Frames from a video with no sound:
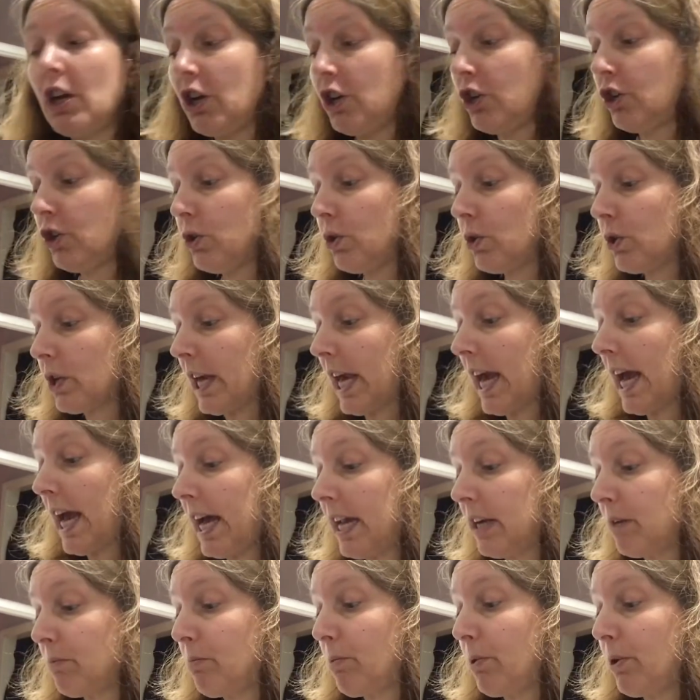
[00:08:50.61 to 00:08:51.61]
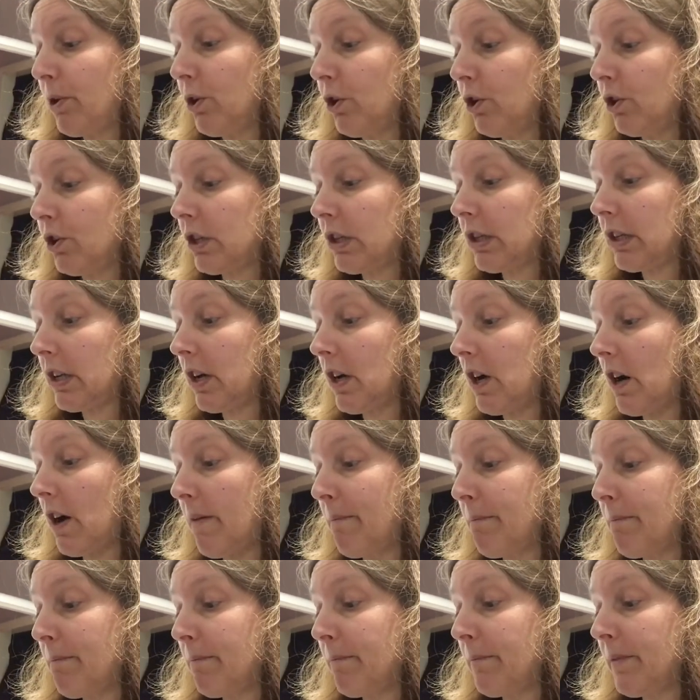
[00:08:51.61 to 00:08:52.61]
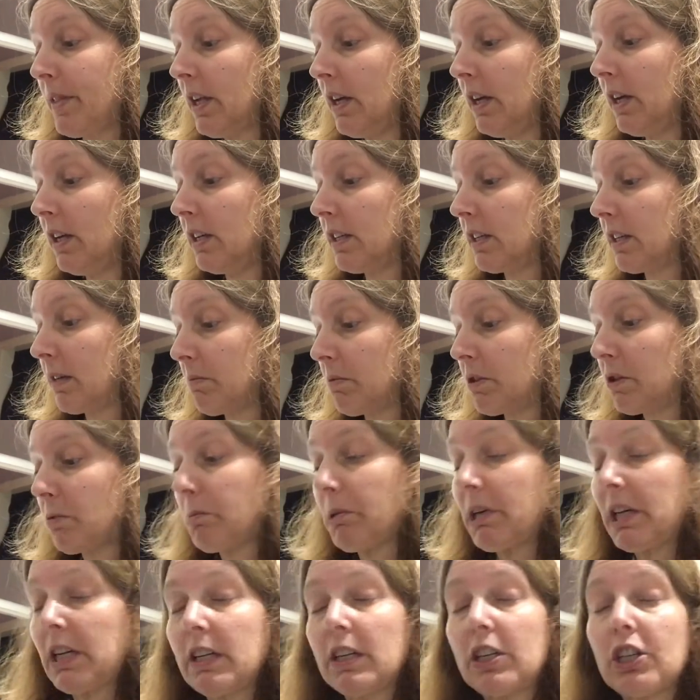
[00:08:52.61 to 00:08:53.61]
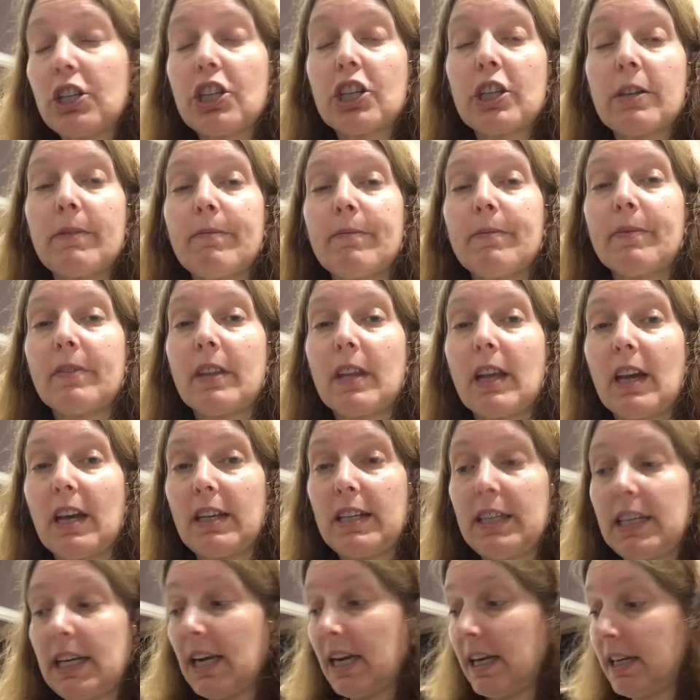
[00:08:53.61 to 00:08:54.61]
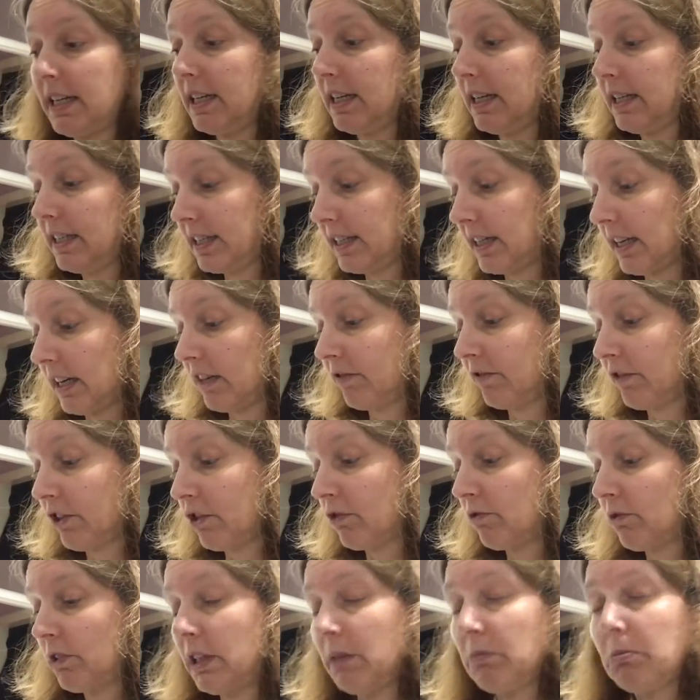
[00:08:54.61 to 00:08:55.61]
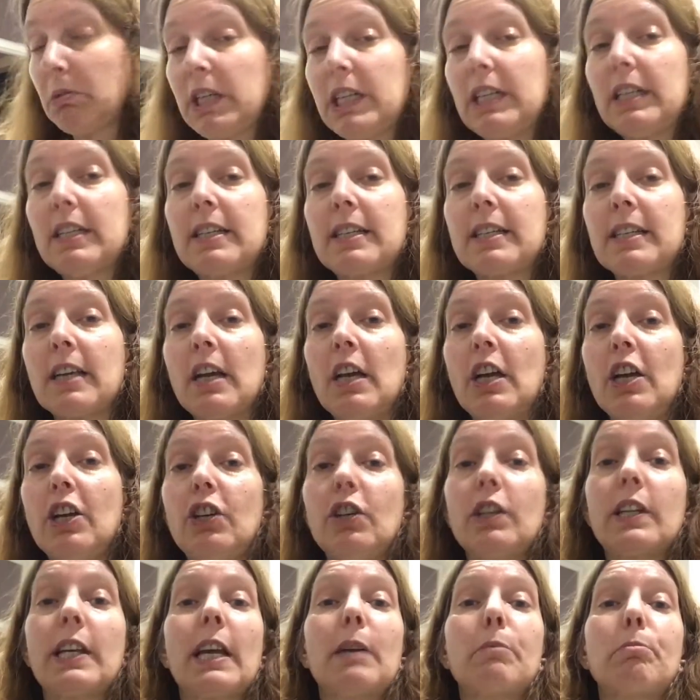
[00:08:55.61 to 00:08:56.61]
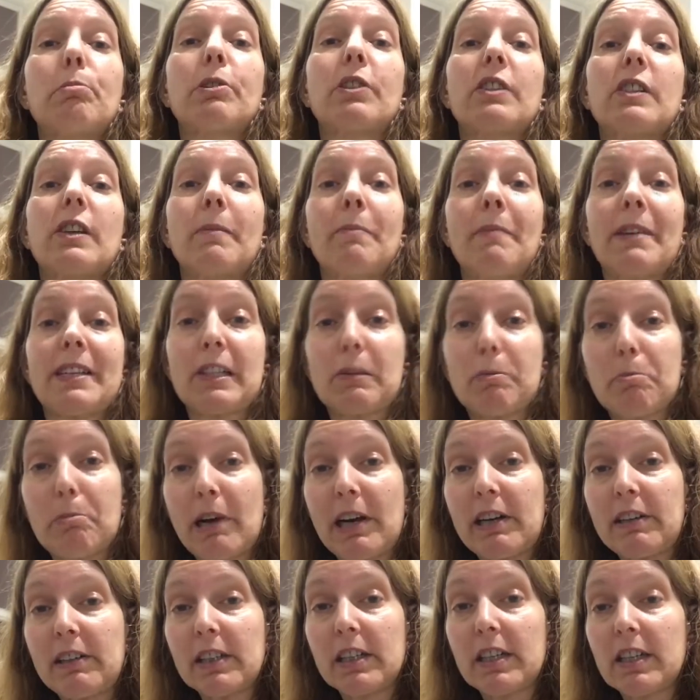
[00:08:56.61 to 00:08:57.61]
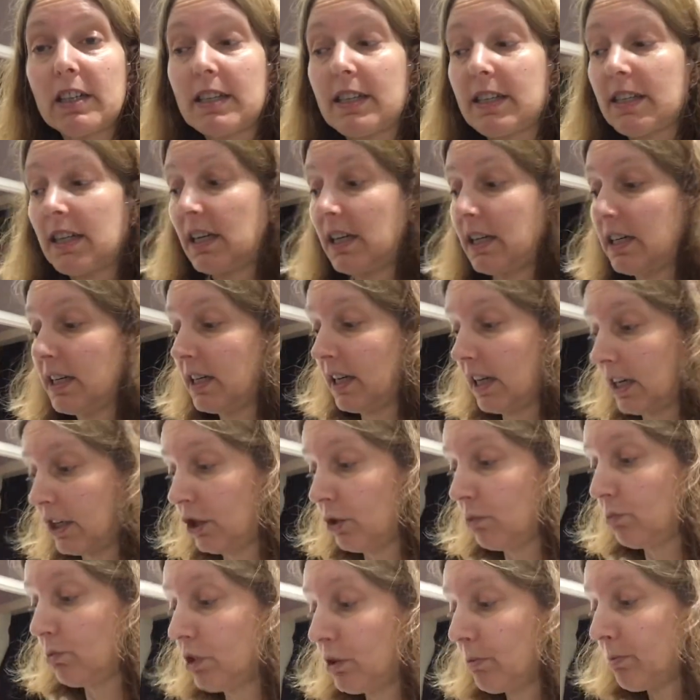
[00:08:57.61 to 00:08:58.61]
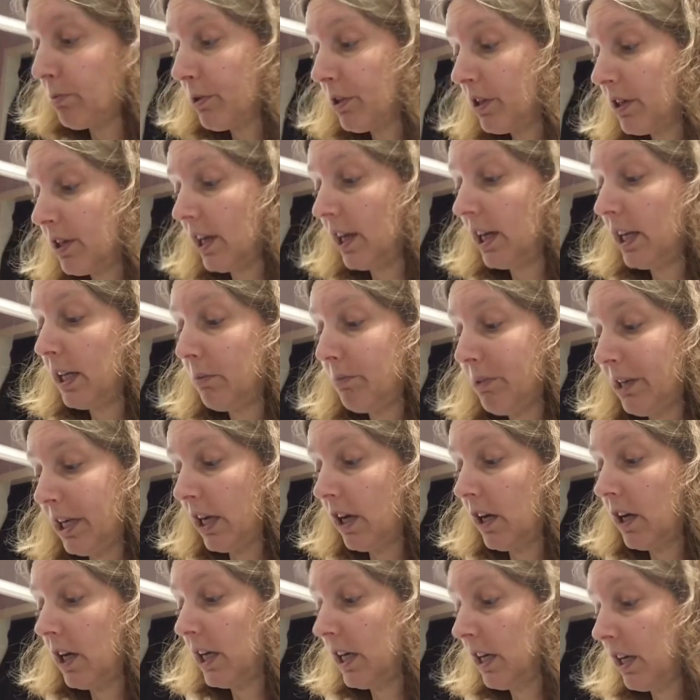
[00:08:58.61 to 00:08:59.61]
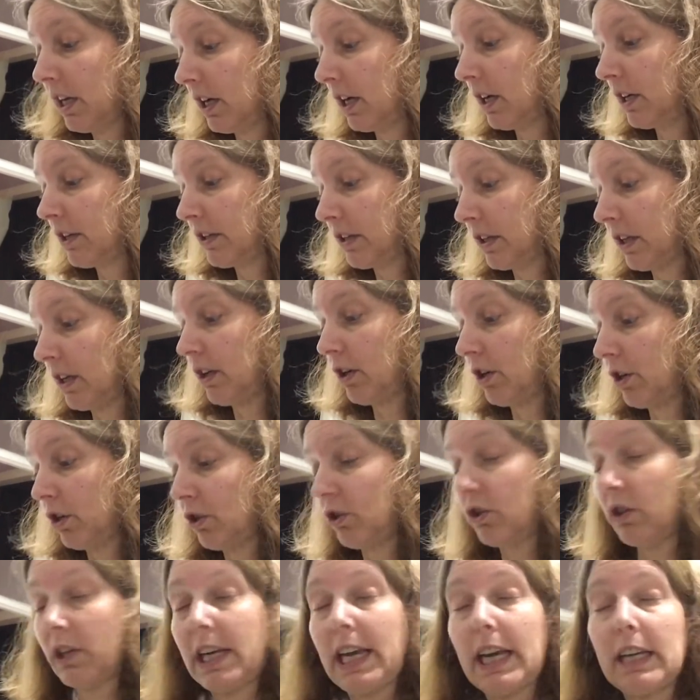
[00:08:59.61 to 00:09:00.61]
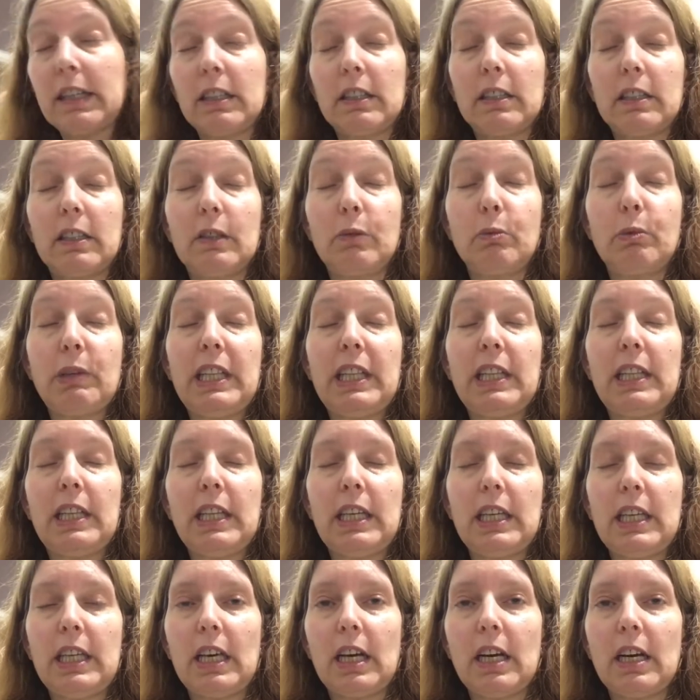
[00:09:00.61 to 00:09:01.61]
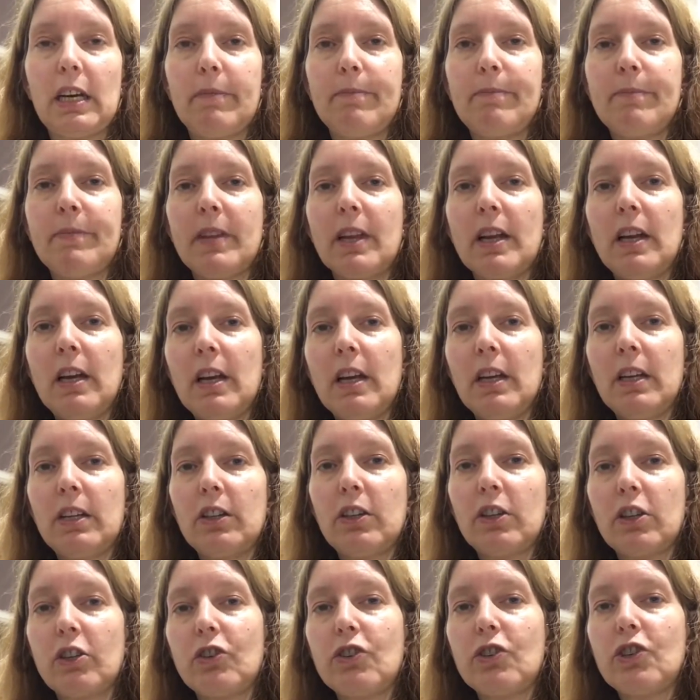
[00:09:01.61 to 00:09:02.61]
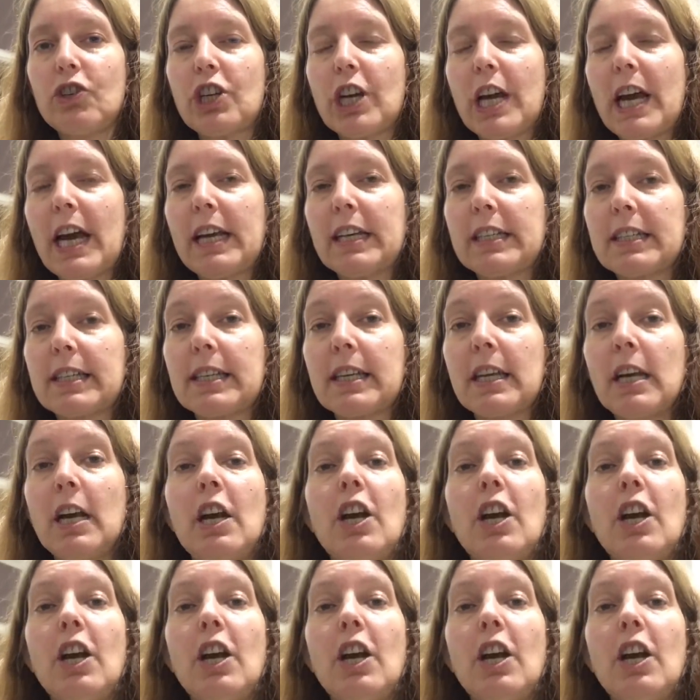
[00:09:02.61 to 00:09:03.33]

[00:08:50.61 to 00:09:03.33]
You can put some spinach at the end instead of the green beans. You can put some asparagus in that you would put a little bit earlier, so together with the courgettes.